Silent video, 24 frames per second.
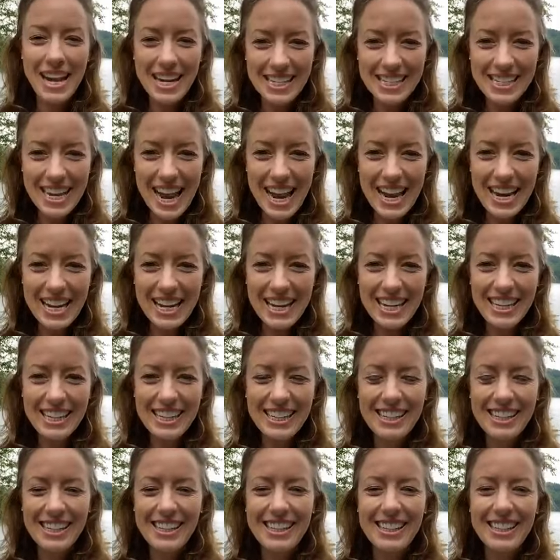
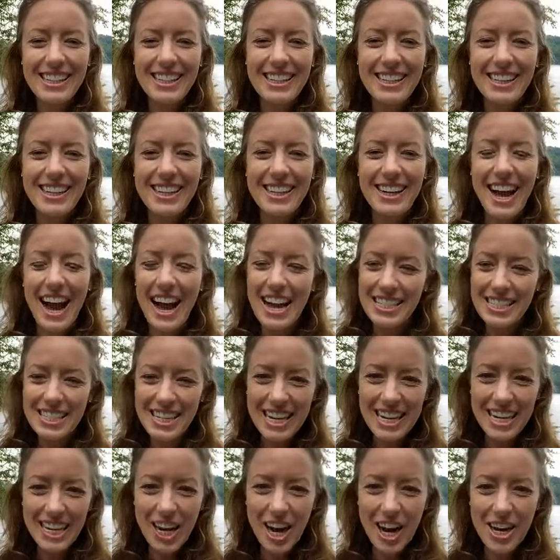meditating,
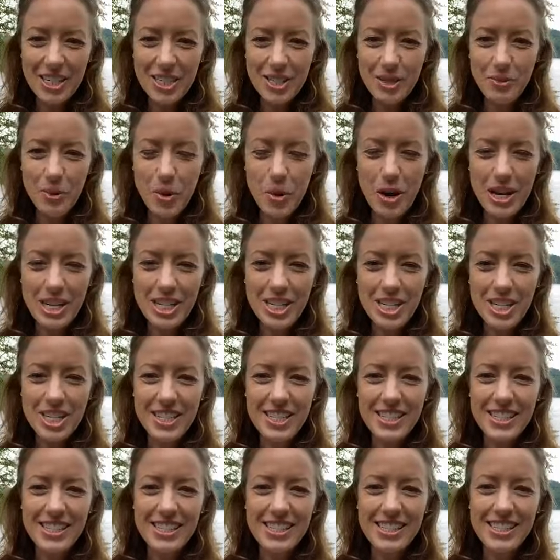asking God some
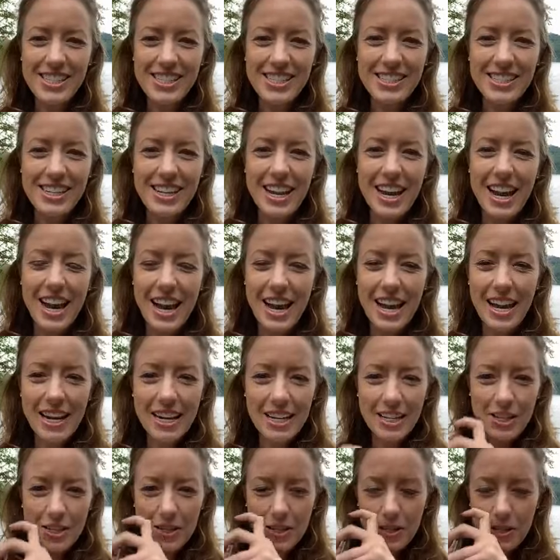questions,
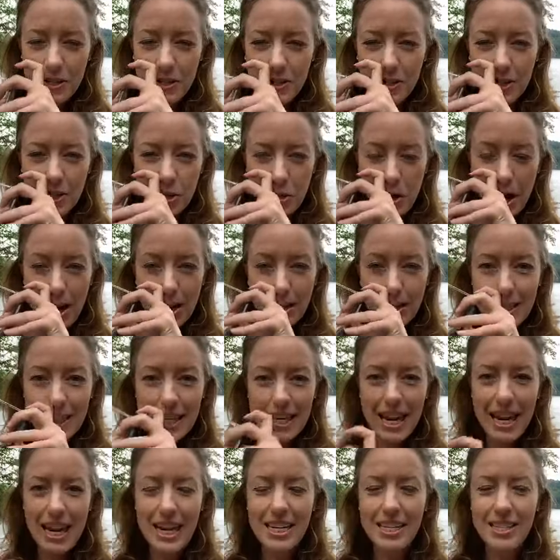and trying
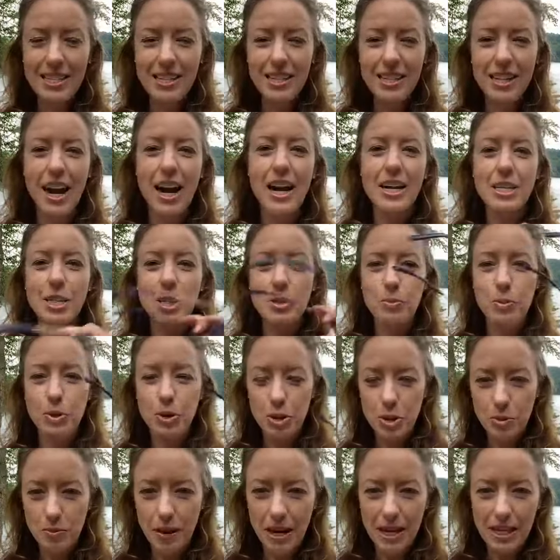to get God's
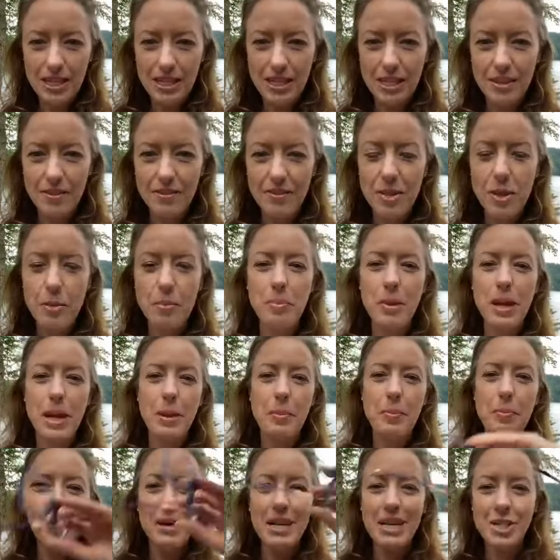perspective, the
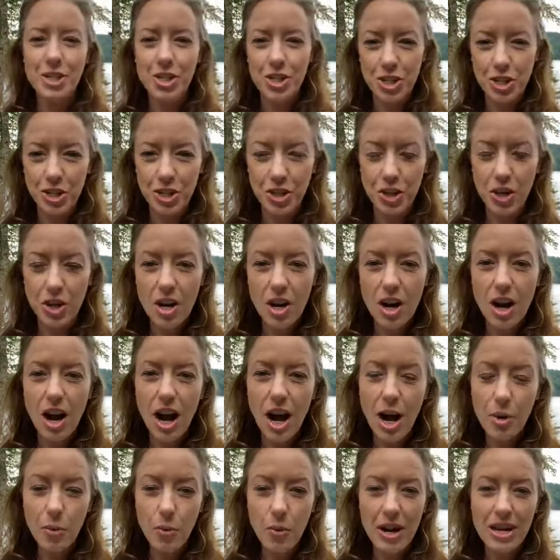big picture
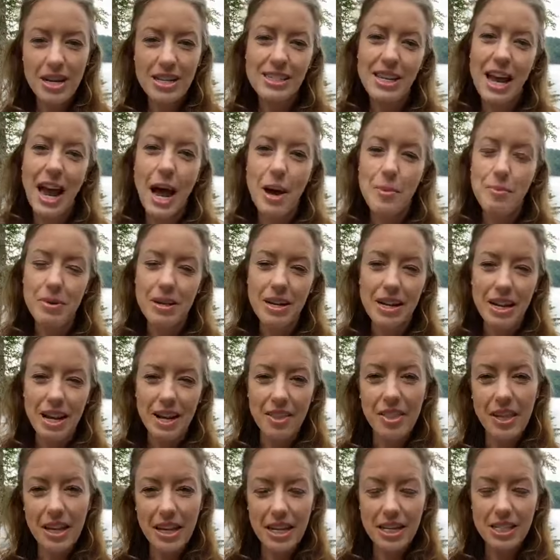on what is happening.
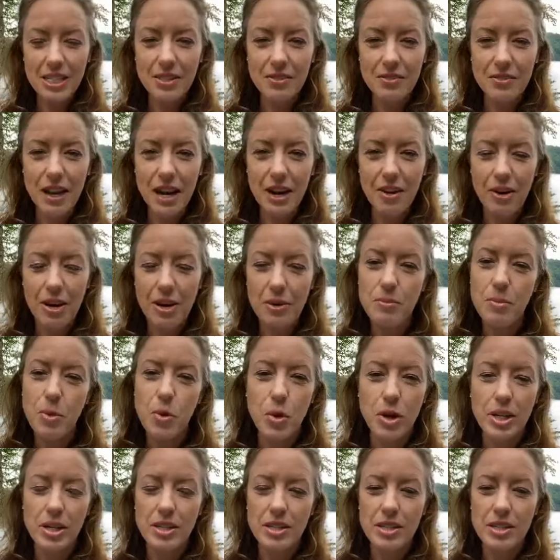I think it's very
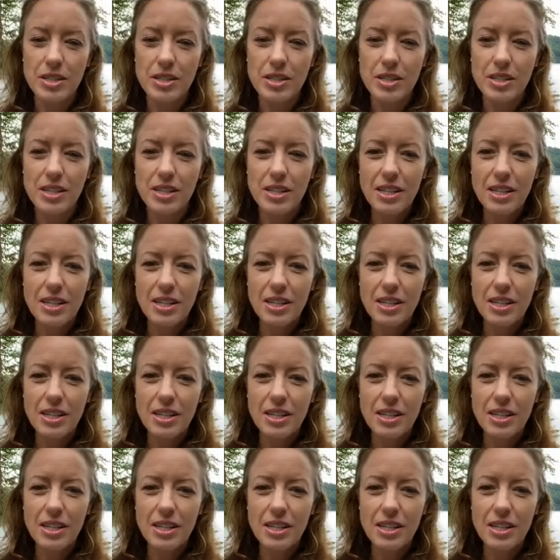important.